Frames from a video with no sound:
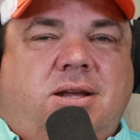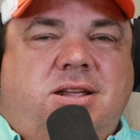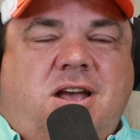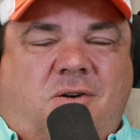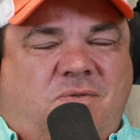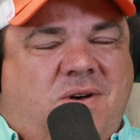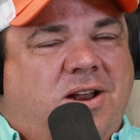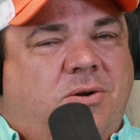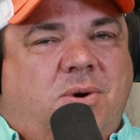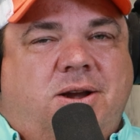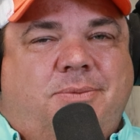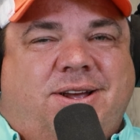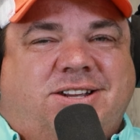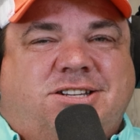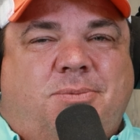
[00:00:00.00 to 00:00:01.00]
Y'all find a way
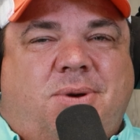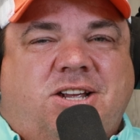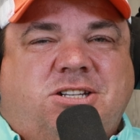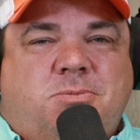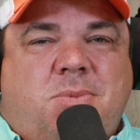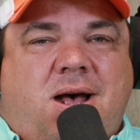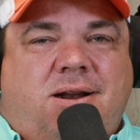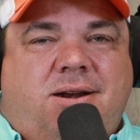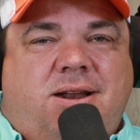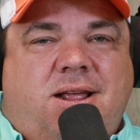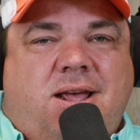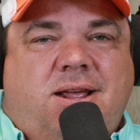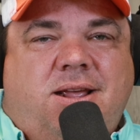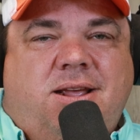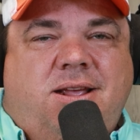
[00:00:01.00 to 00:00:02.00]
to make somebody smile
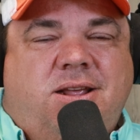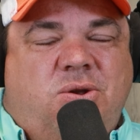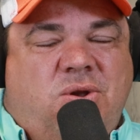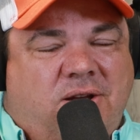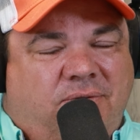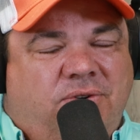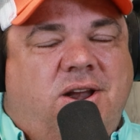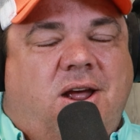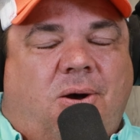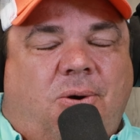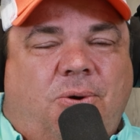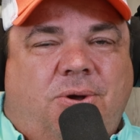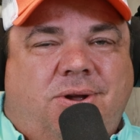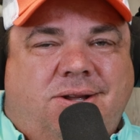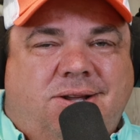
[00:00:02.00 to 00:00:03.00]
today. You never know.
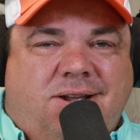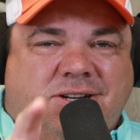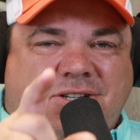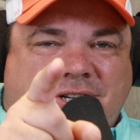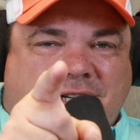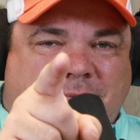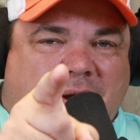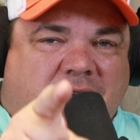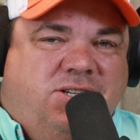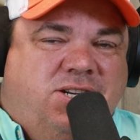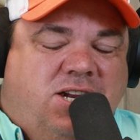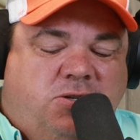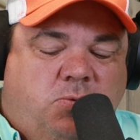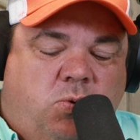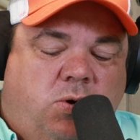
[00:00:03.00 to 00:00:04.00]
It just might
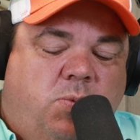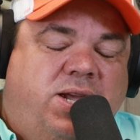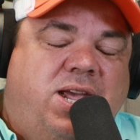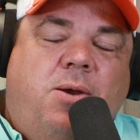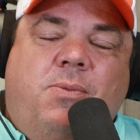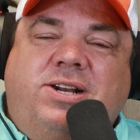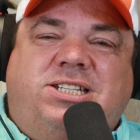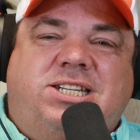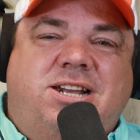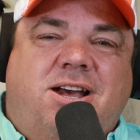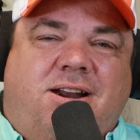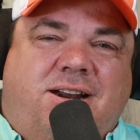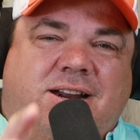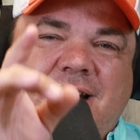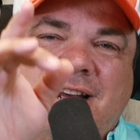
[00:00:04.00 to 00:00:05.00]
change the world. We can't wait to see
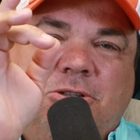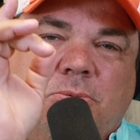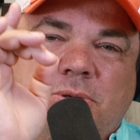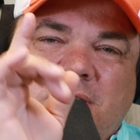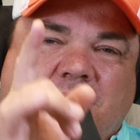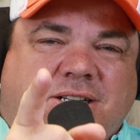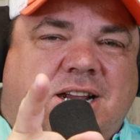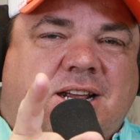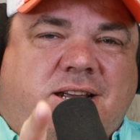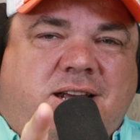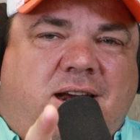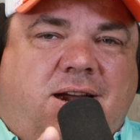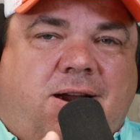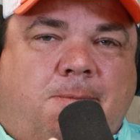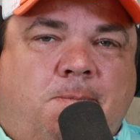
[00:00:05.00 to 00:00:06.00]
y'all on the next one. Y'all take
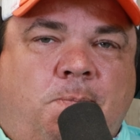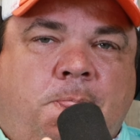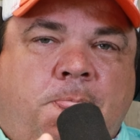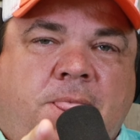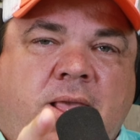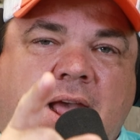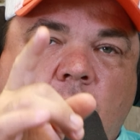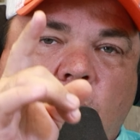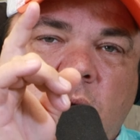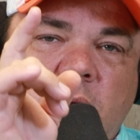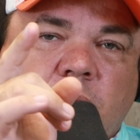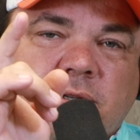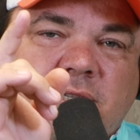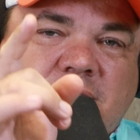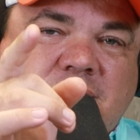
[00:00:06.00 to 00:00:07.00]
care, and we
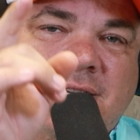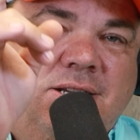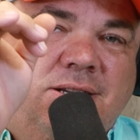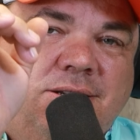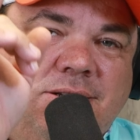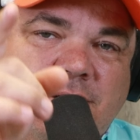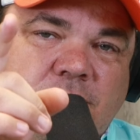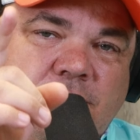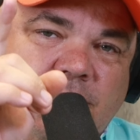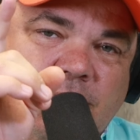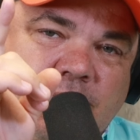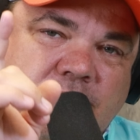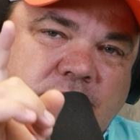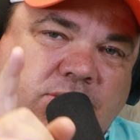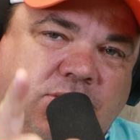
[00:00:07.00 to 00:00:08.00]
will see you
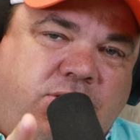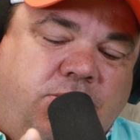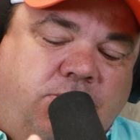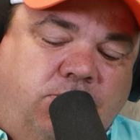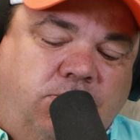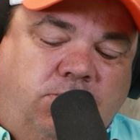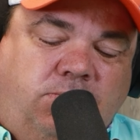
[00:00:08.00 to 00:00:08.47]
soon.